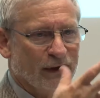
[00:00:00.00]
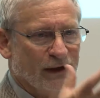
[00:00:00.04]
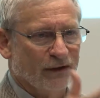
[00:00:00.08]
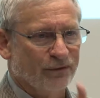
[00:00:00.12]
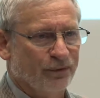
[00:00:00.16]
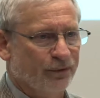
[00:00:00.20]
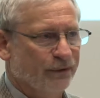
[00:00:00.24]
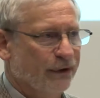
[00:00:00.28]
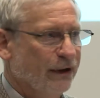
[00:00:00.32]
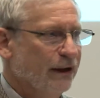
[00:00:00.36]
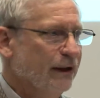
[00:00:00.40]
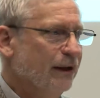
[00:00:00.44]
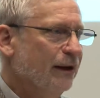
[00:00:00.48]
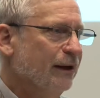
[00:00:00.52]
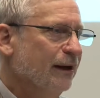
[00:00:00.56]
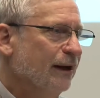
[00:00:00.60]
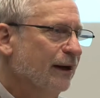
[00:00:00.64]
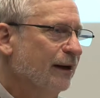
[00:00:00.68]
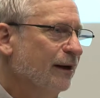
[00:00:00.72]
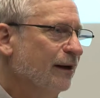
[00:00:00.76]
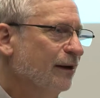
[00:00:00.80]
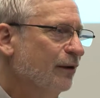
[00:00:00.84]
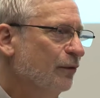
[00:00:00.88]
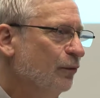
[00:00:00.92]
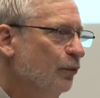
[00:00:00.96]
they've
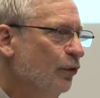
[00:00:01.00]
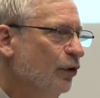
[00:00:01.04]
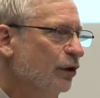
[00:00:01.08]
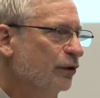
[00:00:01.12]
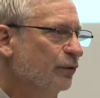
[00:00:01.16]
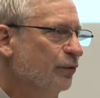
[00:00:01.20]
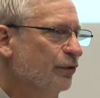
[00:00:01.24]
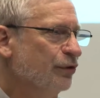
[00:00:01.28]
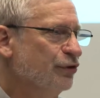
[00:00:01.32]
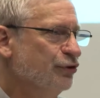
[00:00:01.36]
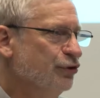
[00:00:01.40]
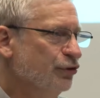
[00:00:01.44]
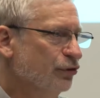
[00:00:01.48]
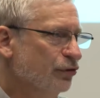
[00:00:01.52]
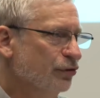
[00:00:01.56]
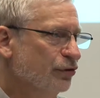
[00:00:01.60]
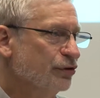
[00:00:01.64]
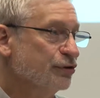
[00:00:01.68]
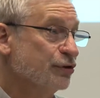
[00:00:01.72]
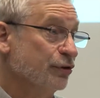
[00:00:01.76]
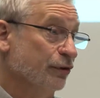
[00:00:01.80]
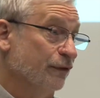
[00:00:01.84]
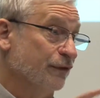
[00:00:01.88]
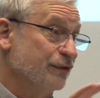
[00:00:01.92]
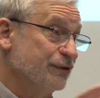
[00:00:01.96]
worked with
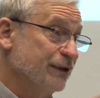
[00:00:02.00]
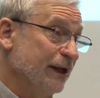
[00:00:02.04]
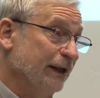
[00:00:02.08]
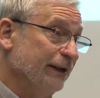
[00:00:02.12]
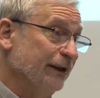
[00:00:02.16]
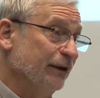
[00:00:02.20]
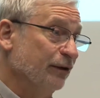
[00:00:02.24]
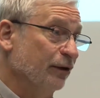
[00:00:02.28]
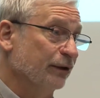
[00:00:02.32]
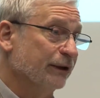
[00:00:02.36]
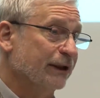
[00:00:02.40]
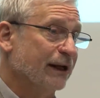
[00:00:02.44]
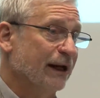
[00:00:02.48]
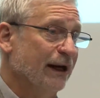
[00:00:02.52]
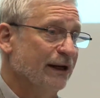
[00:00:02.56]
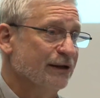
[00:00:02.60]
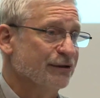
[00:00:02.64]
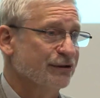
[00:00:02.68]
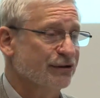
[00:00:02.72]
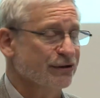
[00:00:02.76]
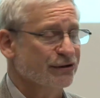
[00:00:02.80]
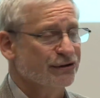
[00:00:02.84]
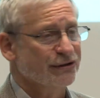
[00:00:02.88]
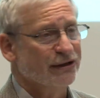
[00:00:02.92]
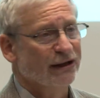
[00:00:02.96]
jurors who have sat in on
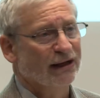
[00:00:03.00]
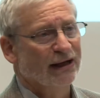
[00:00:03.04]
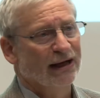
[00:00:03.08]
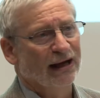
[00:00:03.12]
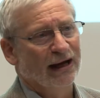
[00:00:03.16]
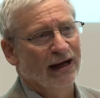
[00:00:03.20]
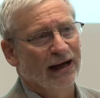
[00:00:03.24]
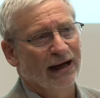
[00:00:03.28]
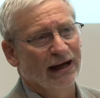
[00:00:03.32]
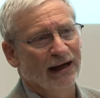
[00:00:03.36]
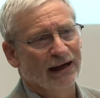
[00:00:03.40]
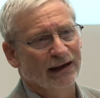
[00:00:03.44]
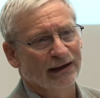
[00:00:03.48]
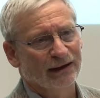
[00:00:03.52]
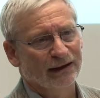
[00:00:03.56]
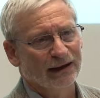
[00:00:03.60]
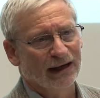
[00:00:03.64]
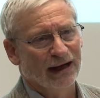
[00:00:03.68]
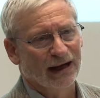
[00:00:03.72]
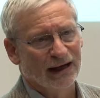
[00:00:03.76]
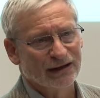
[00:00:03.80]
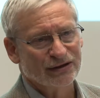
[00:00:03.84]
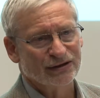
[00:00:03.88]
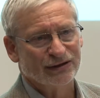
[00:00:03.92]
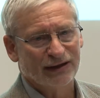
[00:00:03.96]
cases and
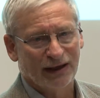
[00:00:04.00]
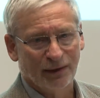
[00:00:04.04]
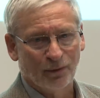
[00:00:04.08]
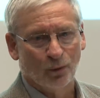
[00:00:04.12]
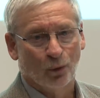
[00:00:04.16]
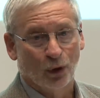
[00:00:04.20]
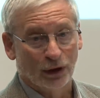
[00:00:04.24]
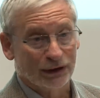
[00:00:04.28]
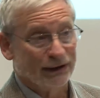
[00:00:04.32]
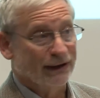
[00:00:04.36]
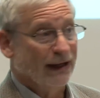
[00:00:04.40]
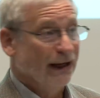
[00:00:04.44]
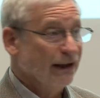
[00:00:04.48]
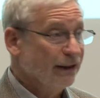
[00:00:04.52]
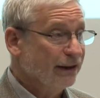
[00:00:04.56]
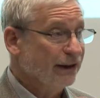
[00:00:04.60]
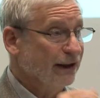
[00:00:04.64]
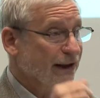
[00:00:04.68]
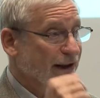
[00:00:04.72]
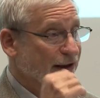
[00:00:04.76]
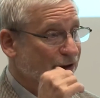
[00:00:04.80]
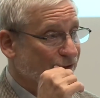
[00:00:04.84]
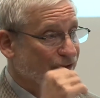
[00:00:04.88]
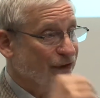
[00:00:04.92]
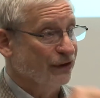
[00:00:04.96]
asked them what they
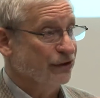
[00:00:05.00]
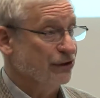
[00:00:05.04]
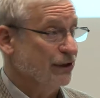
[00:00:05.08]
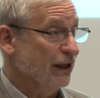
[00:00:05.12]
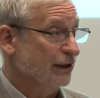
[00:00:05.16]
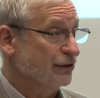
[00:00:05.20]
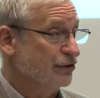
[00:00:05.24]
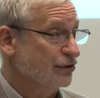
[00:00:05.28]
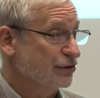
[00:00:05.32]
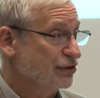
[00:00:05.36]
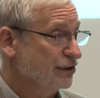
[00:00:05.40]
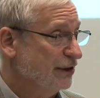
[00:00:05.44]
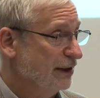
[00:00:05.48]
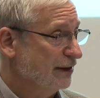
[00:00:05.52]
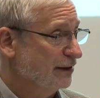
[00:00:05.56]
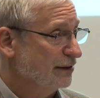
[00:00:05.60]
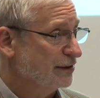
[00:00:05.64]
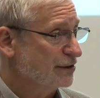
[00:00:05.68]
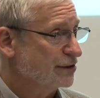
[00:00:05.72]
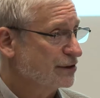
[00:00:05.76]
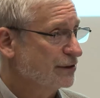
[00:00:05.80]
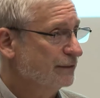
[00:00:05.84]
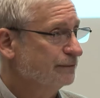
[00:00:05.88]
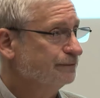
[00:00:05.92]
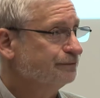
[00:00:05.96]
think of the judge's
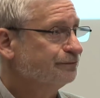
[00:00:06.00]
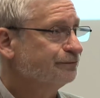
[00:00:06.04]
sentence